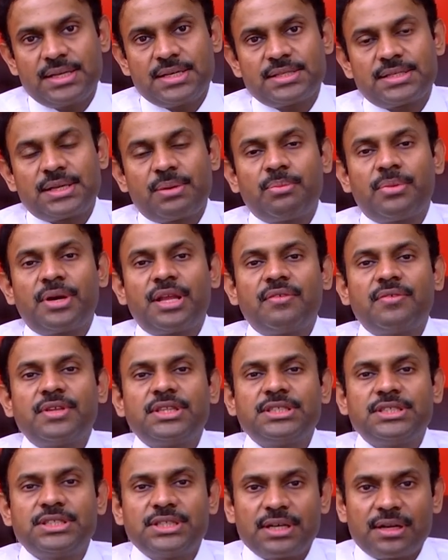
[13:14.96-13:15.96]
Somebody
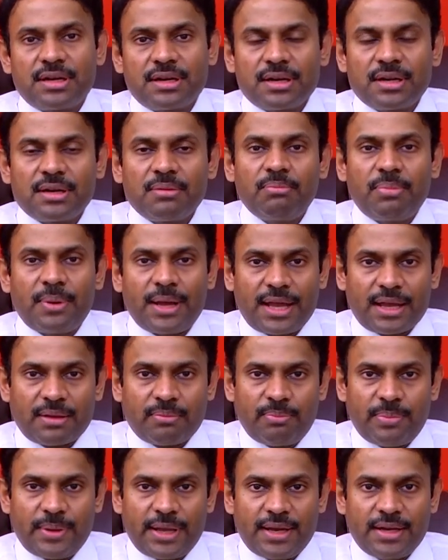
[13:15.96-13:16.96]
with general
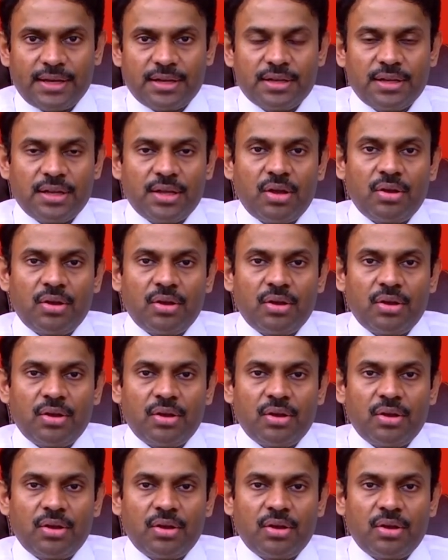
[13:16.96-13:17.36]
back pain,